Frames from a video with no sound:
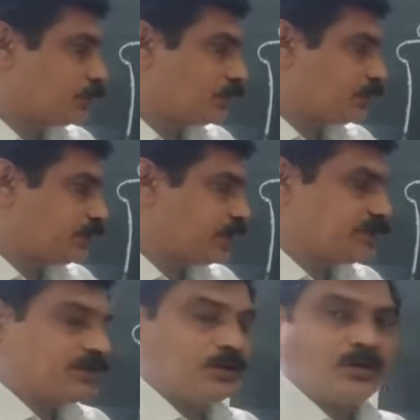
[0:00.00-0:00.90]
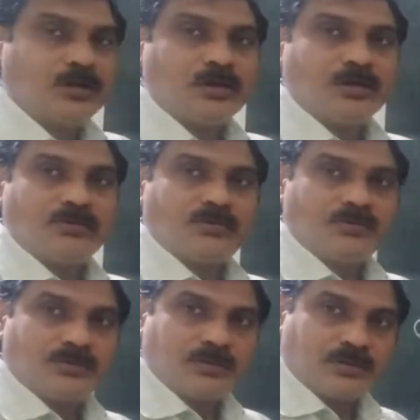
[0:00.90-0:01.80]
then
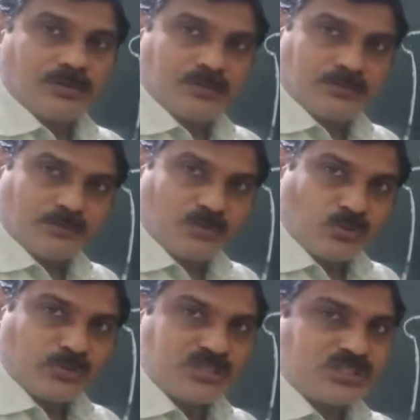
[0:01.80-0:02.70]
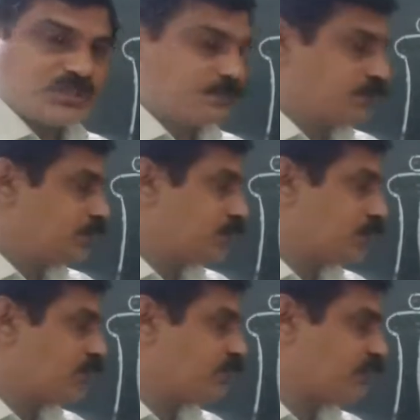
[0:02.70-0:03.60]
ovary chamber
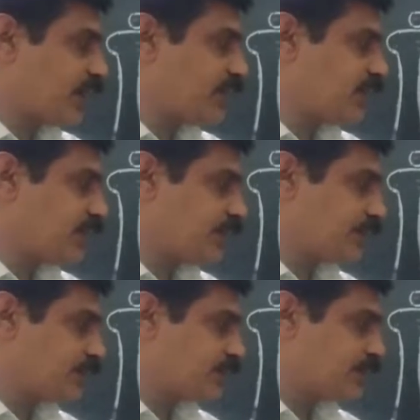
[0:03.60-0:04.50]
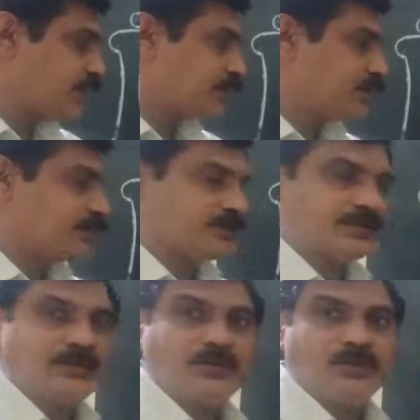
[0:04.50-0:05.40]
and finally enter in
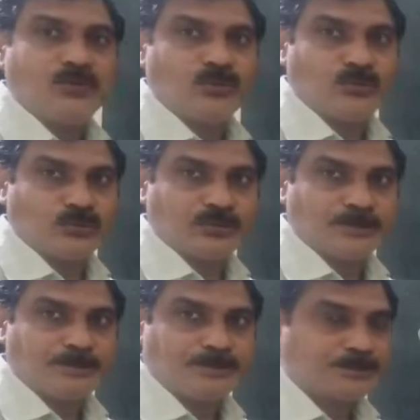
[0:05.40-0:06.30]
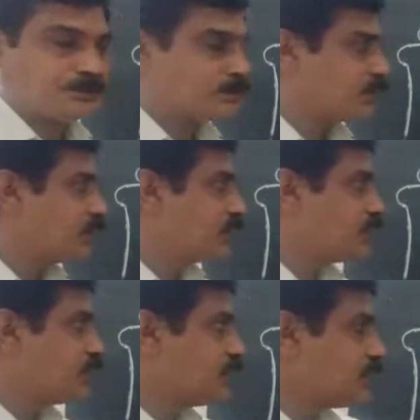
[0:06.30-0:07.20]
the ovule.
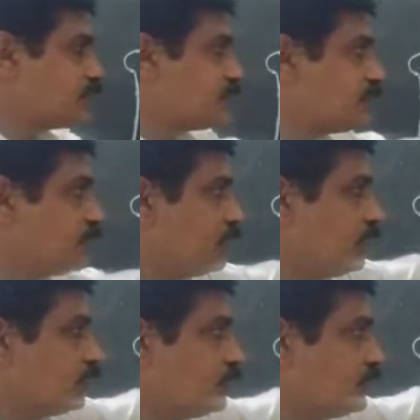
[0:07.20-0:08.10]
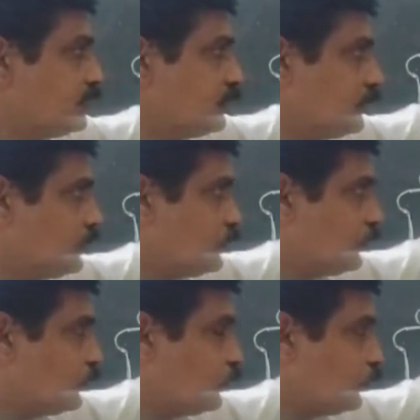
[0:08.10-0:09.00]
Thus, the
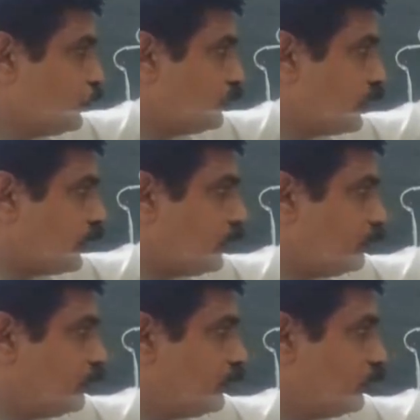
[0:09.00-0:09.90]
growth of